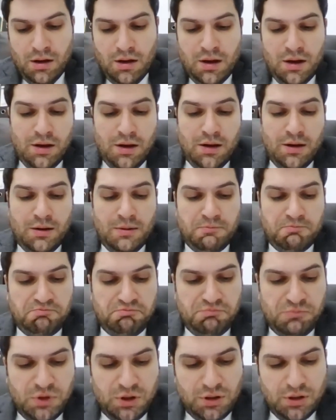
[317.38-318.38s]

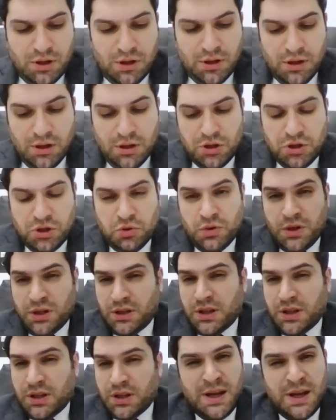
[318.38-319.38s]

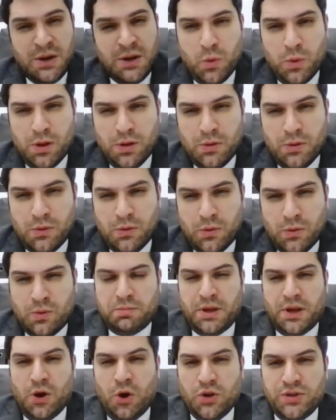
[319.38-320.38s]
Today we will
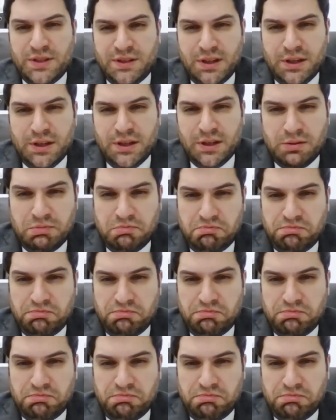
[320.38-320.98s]
be hosting